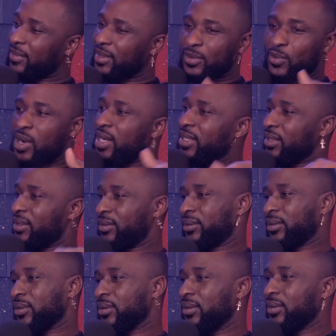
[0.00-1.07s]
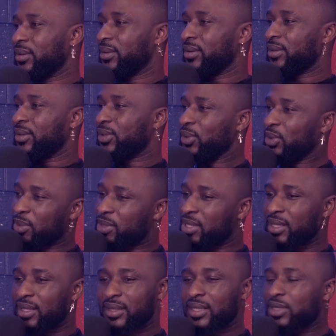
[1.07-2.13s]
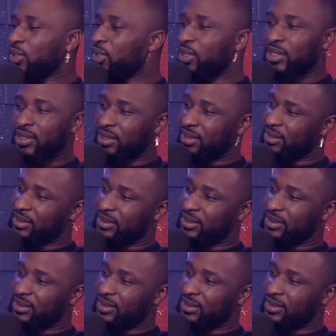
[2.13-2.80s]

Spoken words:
Why? Do you know what I'm saying? That's not on.